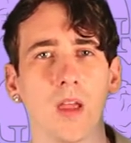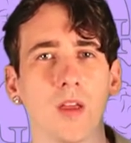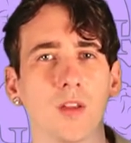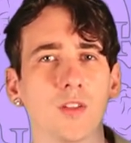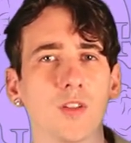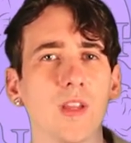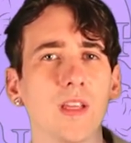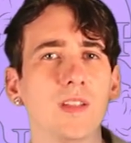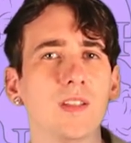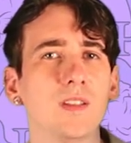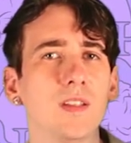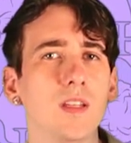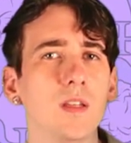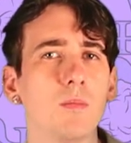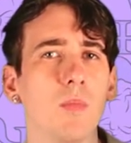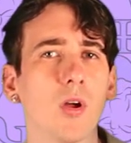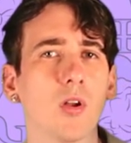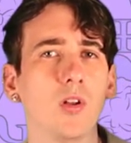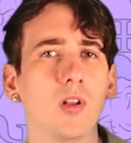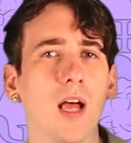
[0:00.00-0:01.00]
So they see the
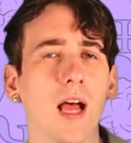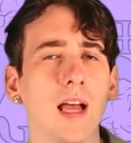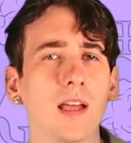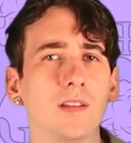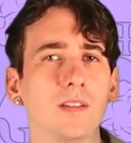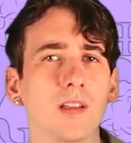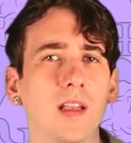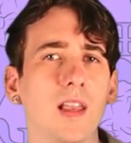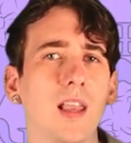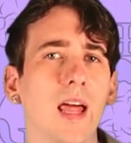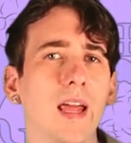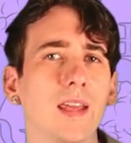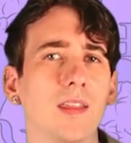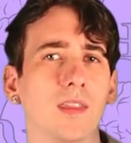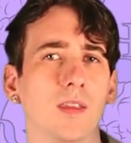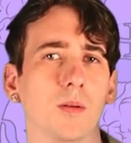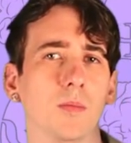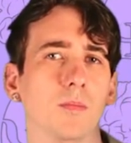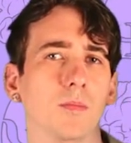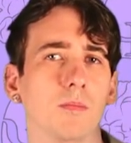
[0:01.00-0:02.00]
model as like
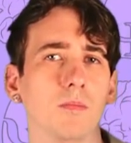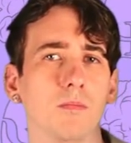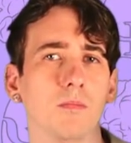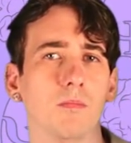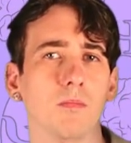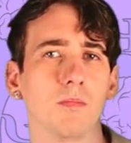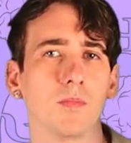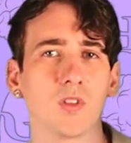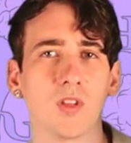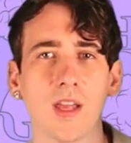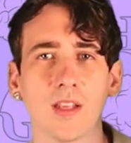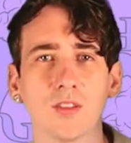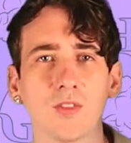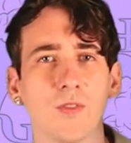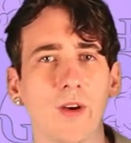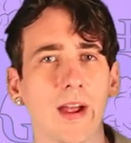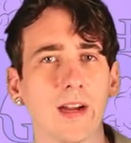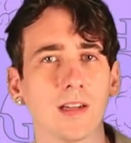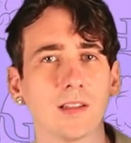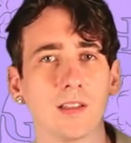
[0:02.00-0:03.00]
them. So that's
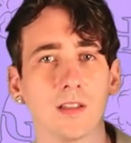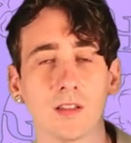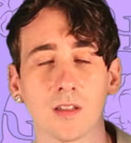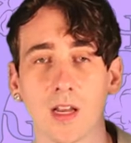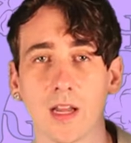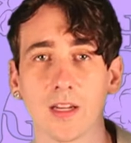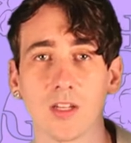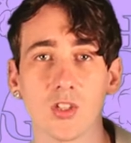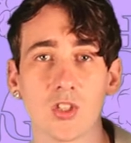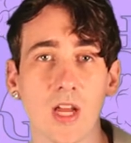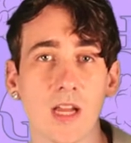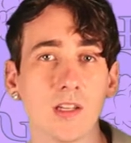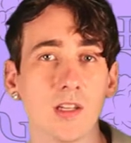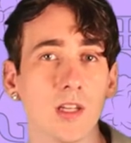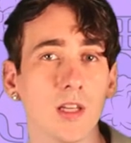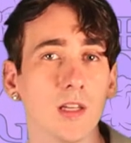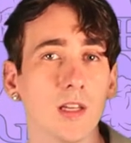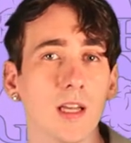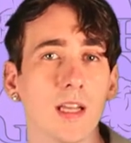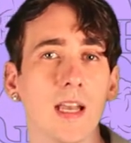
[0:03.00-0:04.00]
factors like
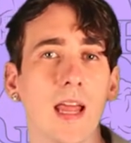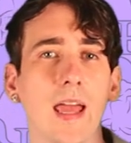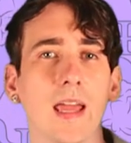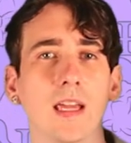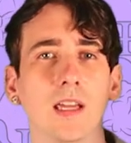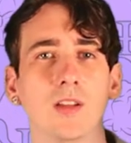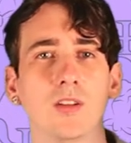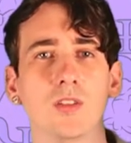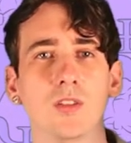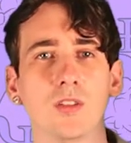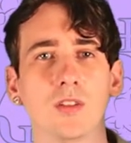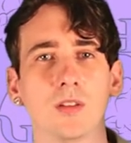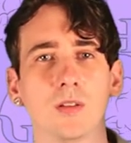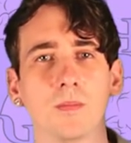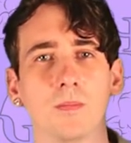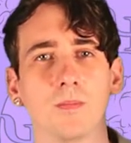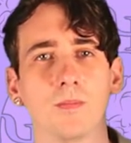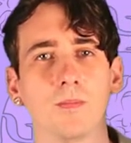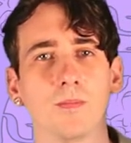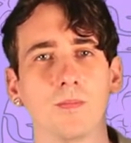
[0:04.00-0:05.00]
gender and age.
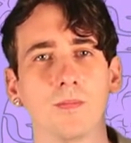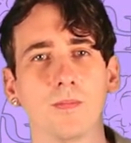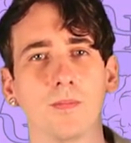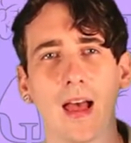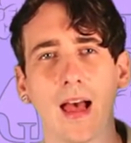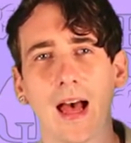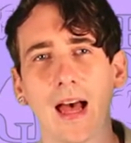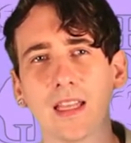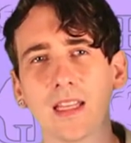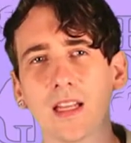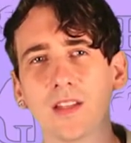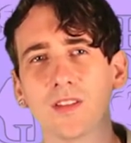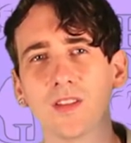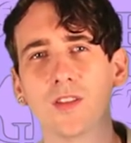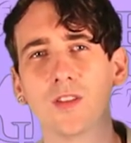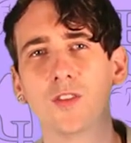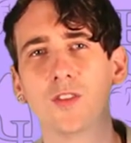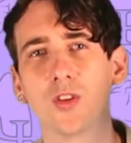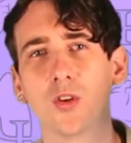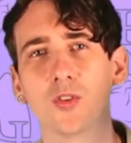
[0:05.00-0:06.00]
And as
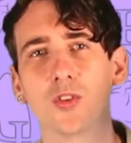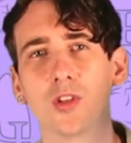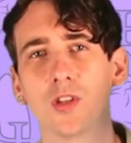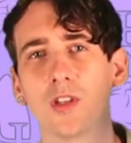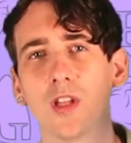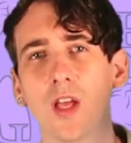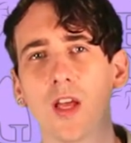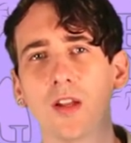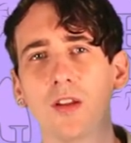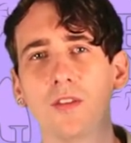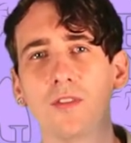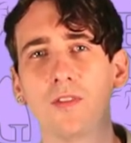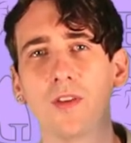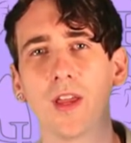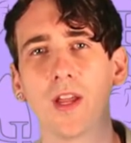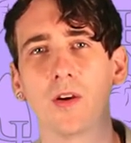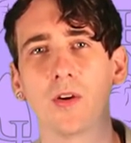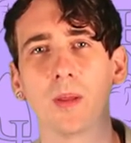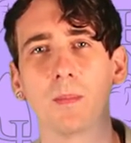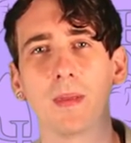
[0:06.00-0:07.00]
this is social learning
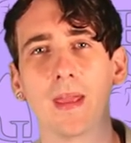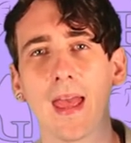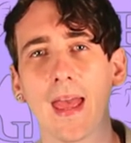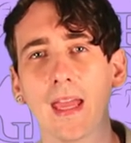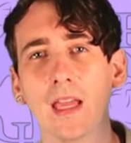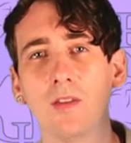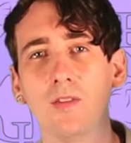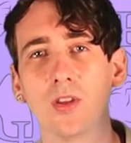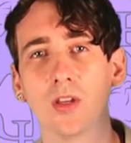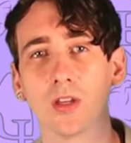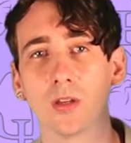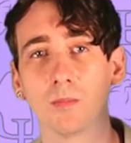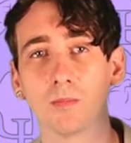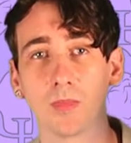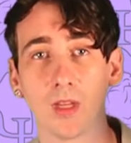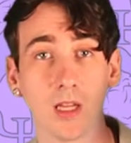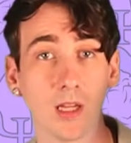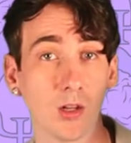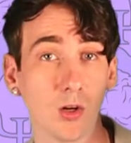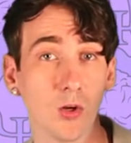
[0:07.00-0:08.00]
theory, behaviour,
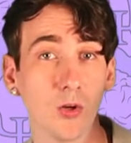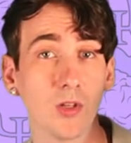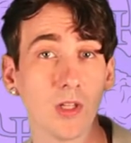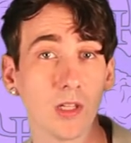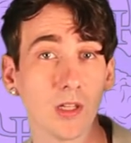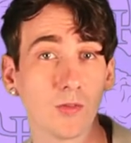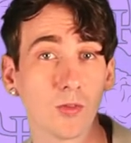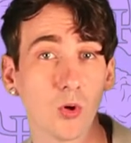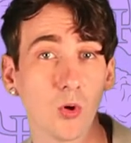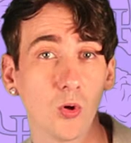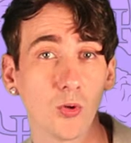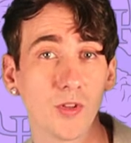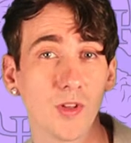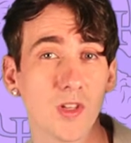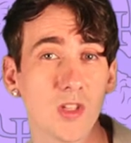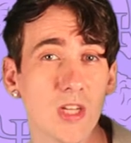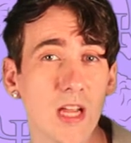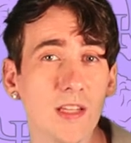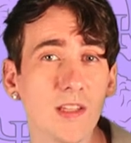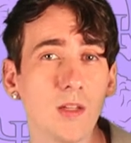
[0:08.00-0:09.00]
including of course
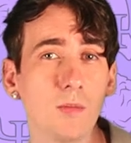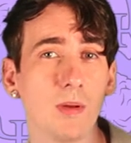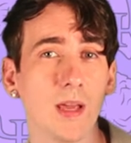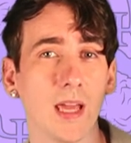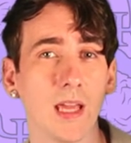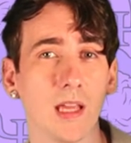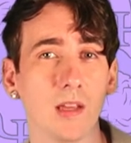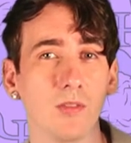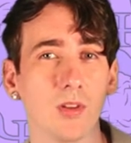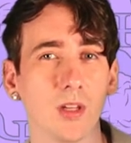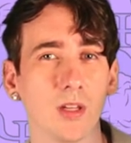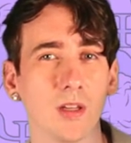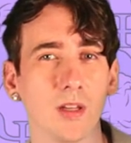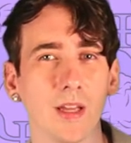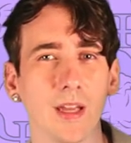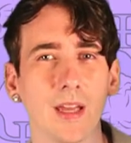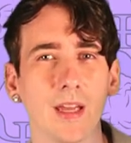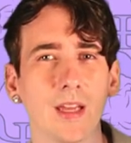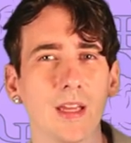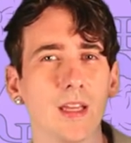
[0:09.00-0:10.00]
gendered behaviour,
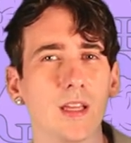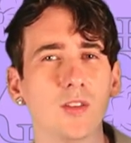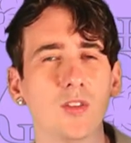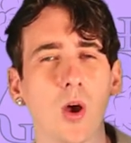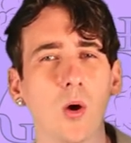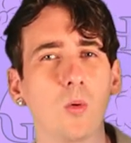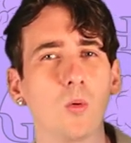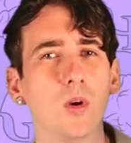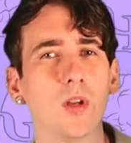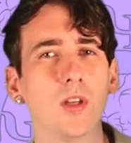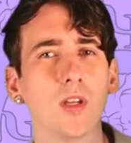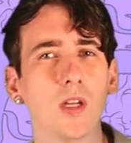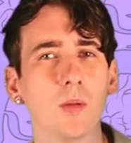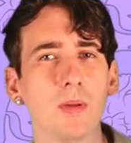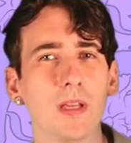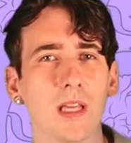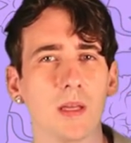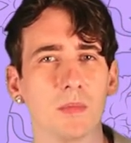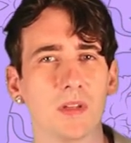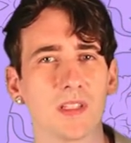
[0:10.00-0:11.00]
is only going to
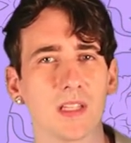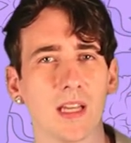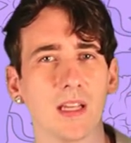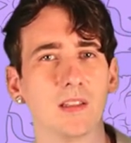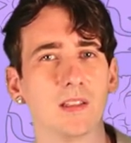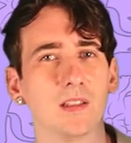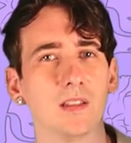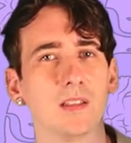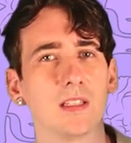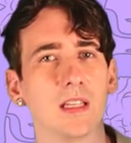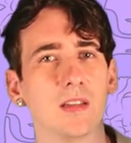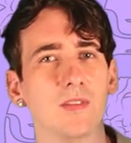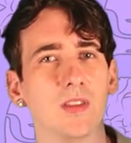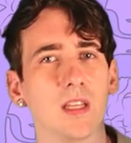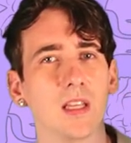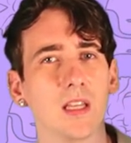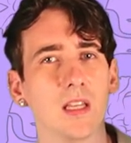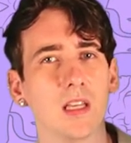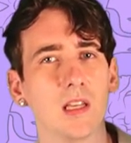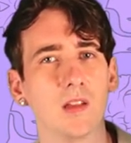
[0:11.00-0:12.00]
be imitated if
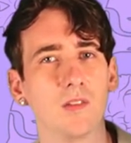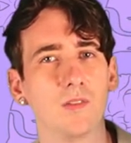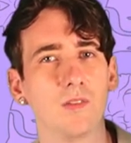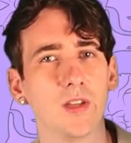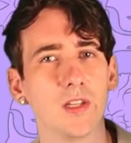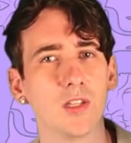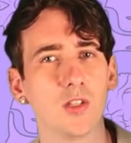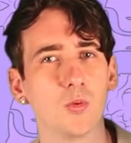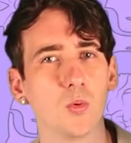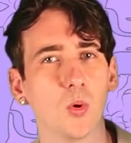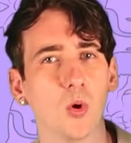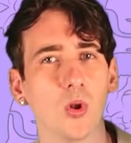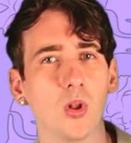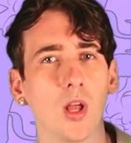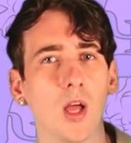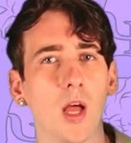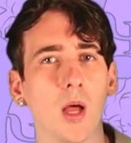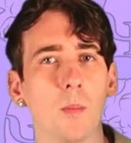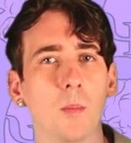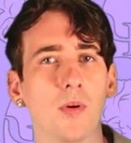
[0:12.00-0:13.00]
the individual
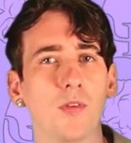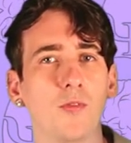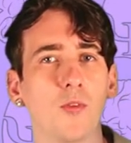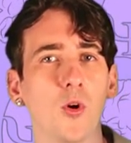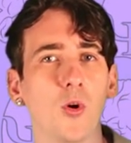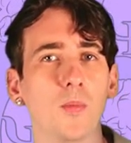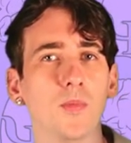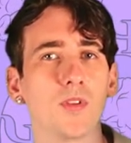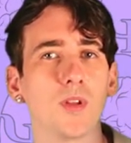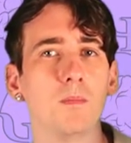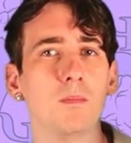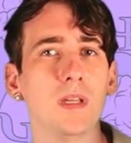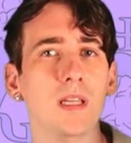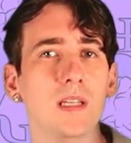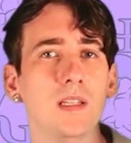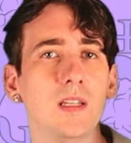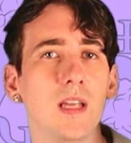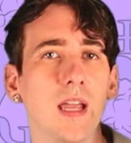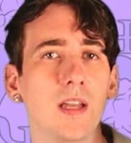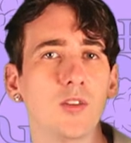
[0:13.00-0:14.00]
performs the
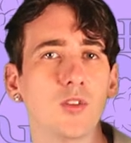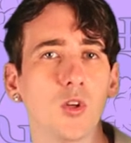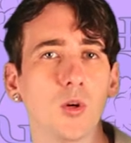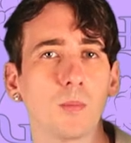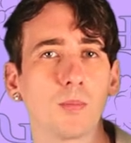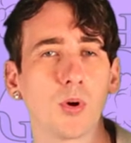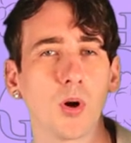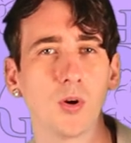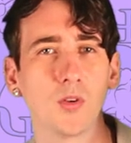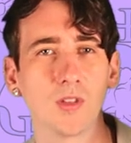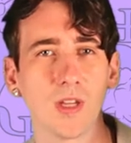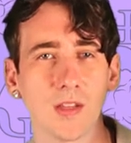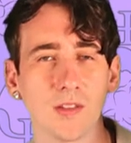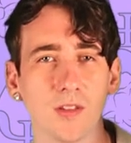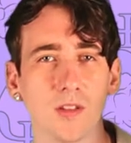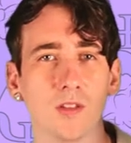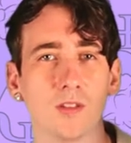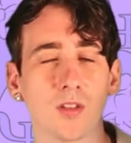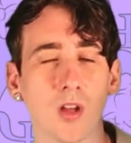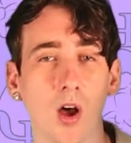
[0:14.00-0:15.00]
mediational
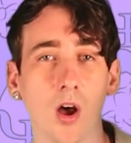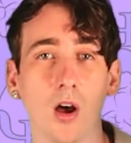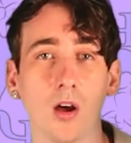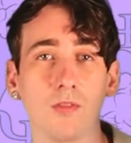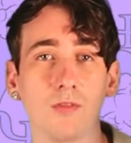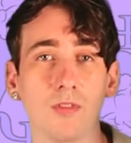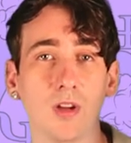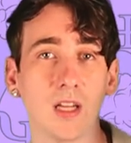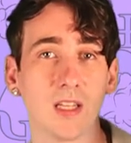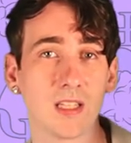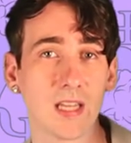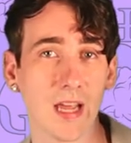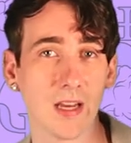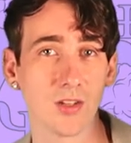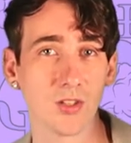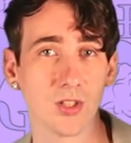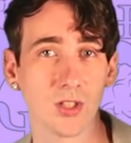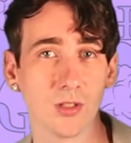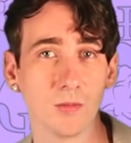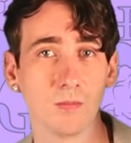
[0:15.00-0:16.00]
processes of
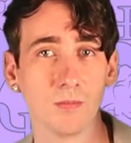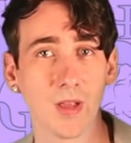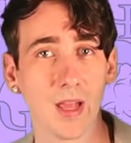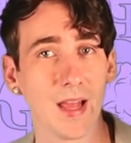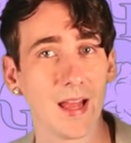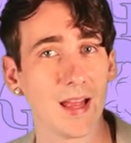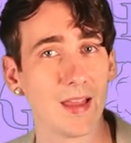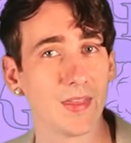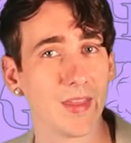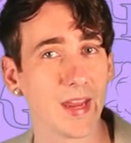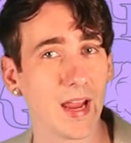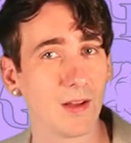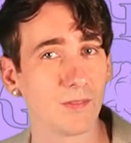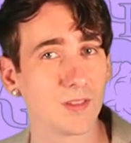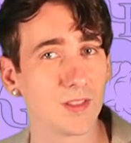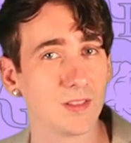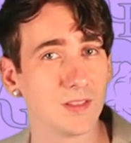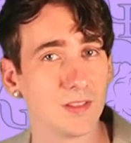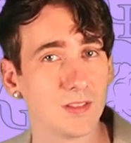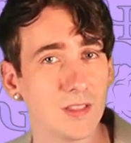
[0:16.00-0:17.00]
attention. They have
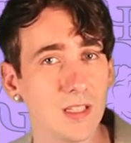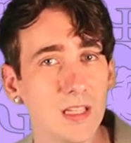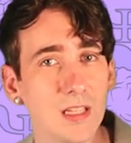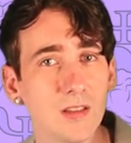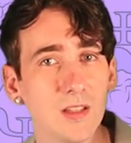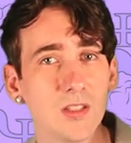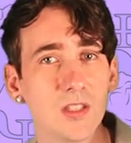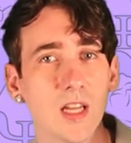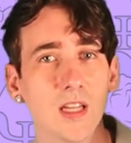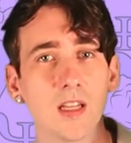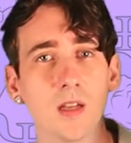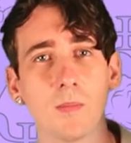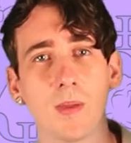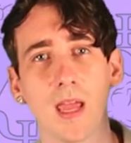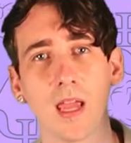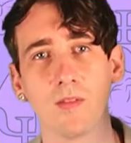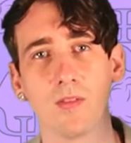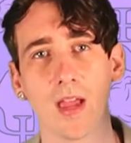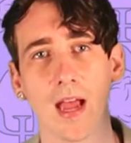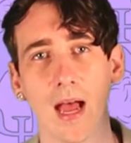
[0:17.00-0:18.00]
to see the gendered
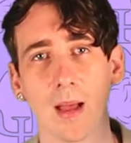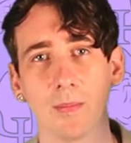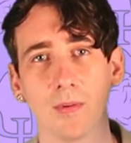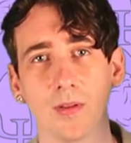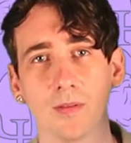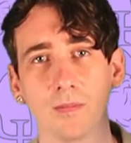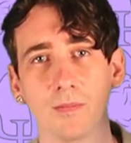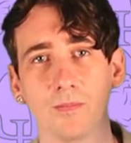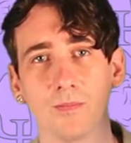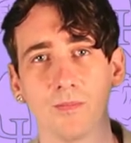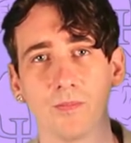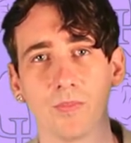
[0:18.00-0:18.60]
behavior happen,